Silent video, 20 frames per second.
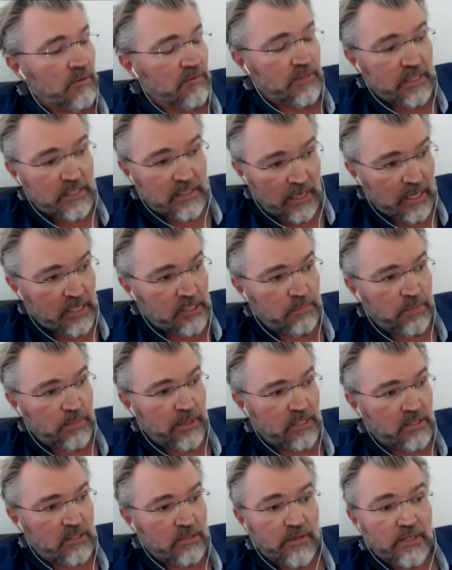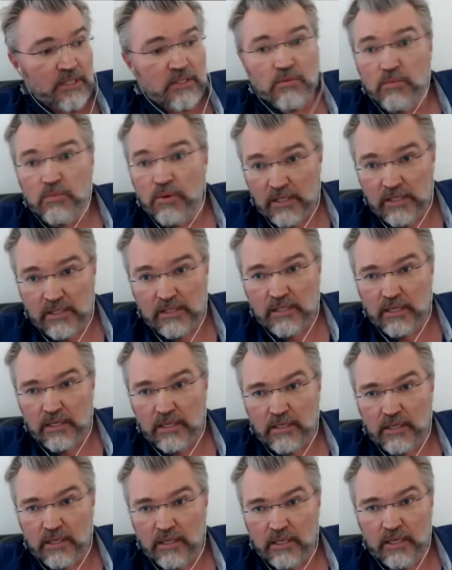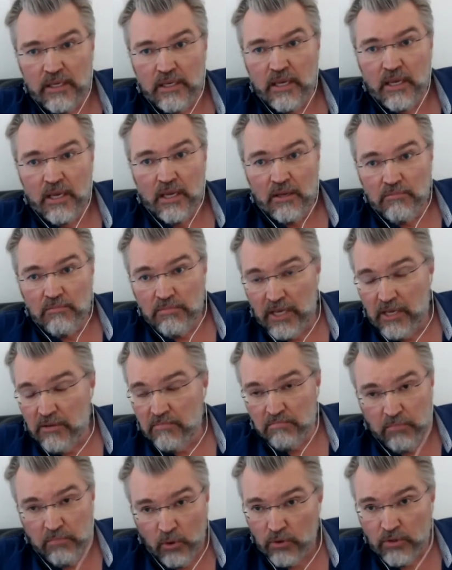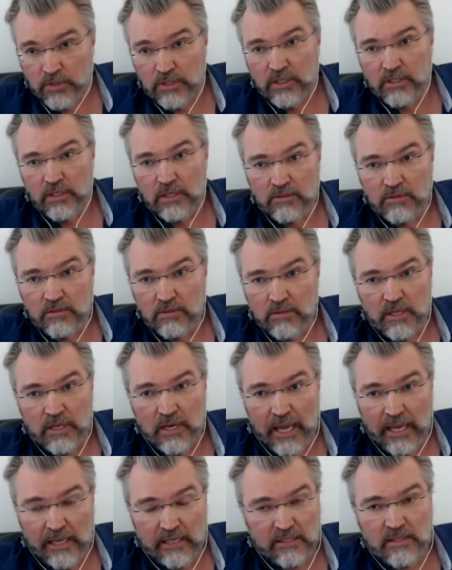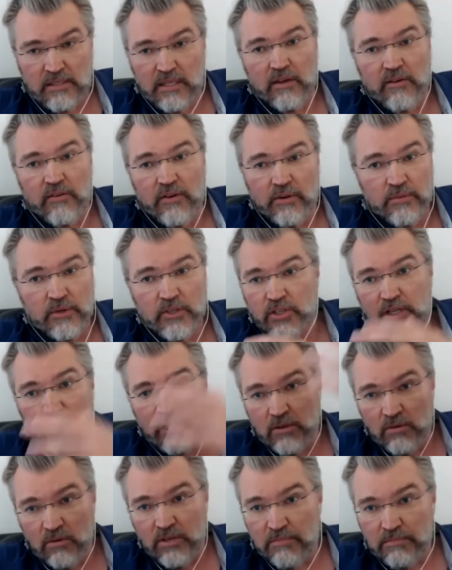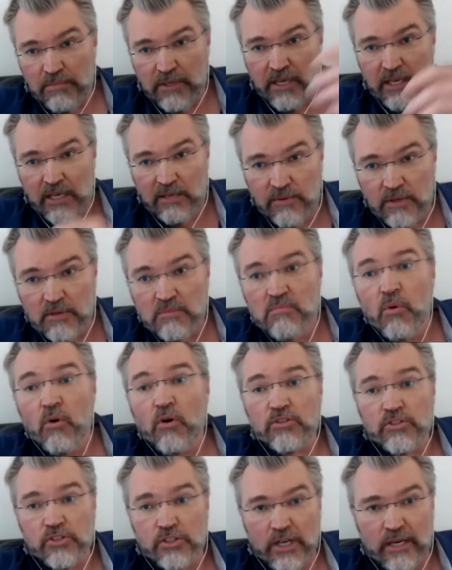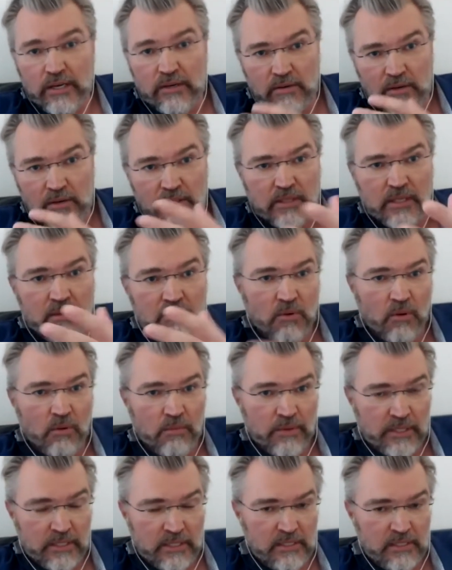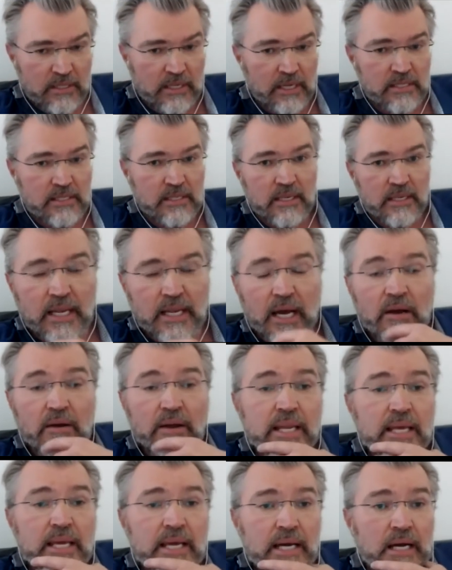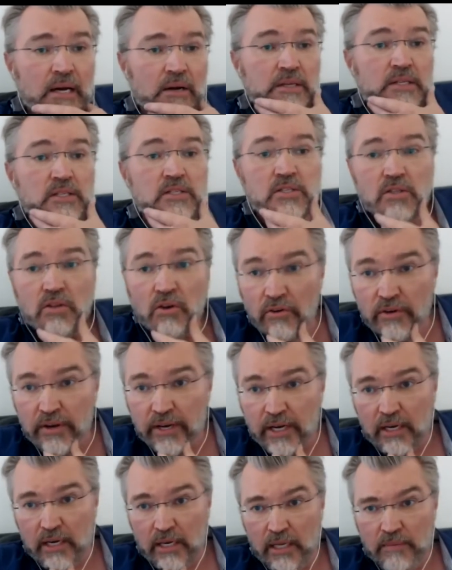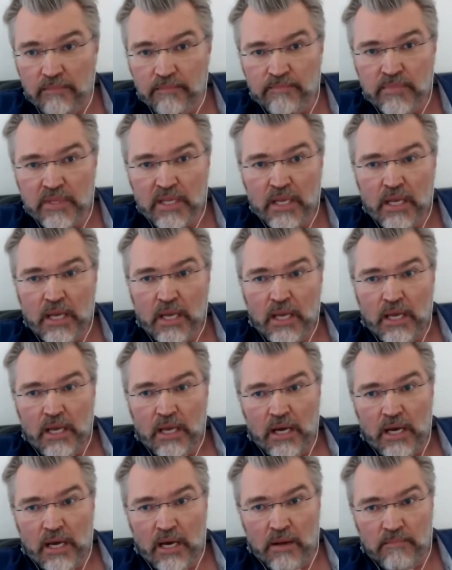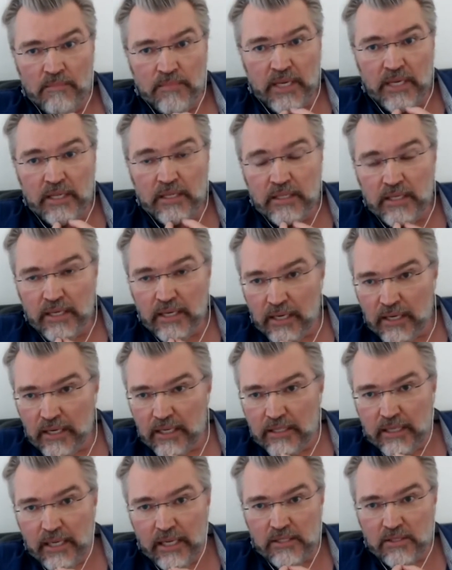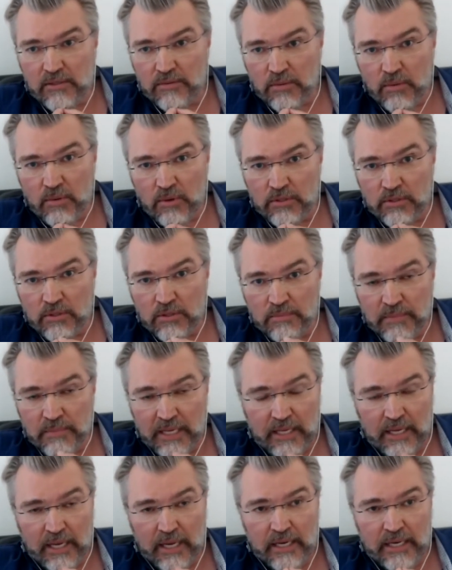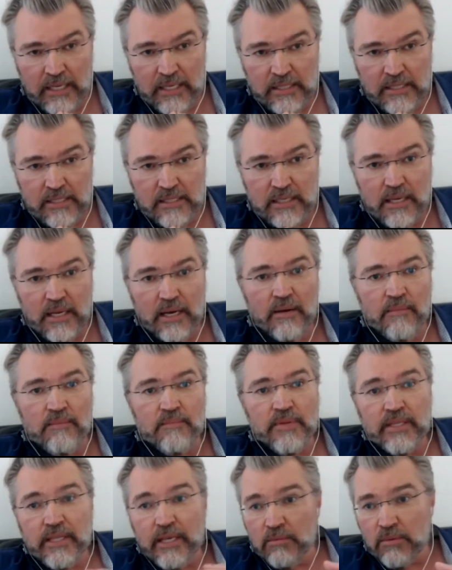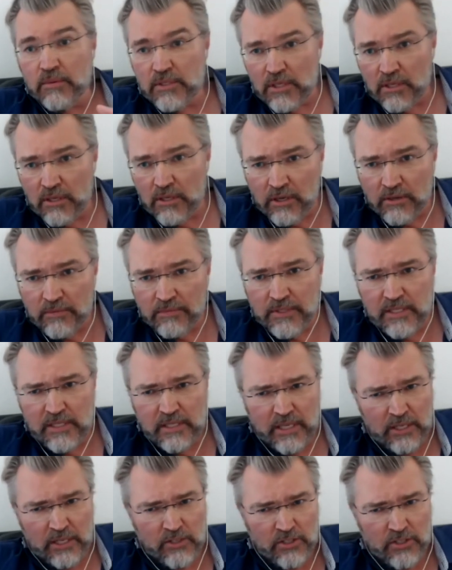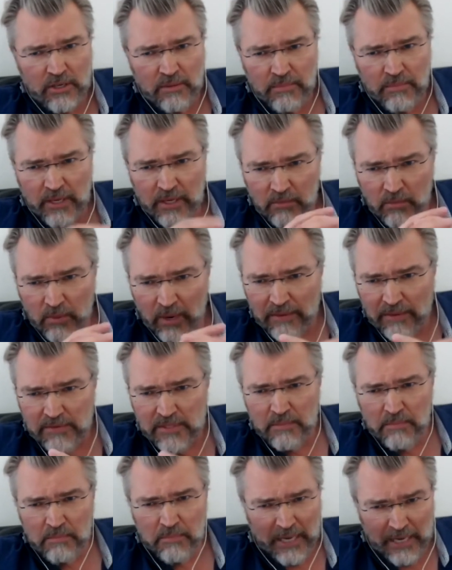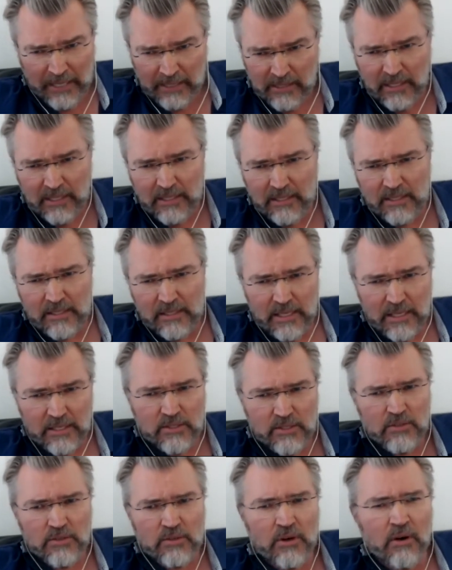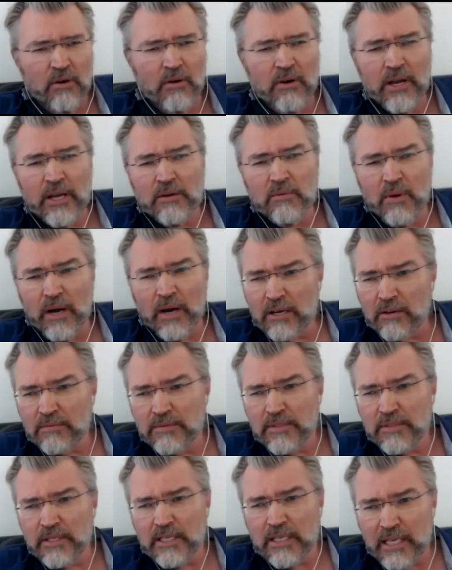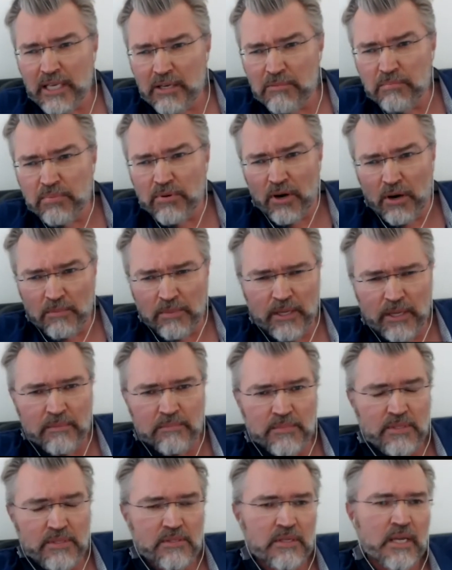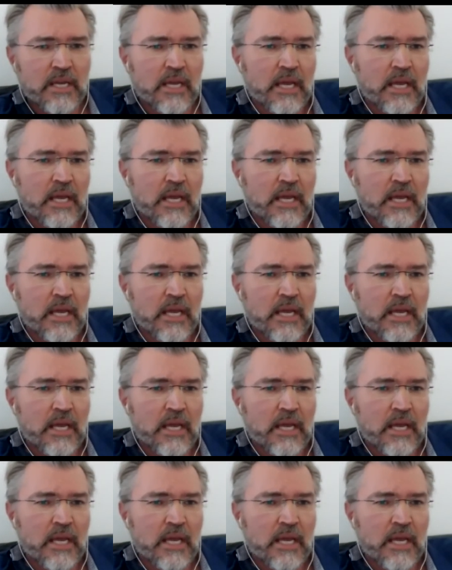aspects of it will certainly be imported into the next theory, which can only be even more general than what we're discussing Anyhow, historically, in the early days of quantum mechanics, there was a lot of discussion about waves and particles, as you know, and one of the key problems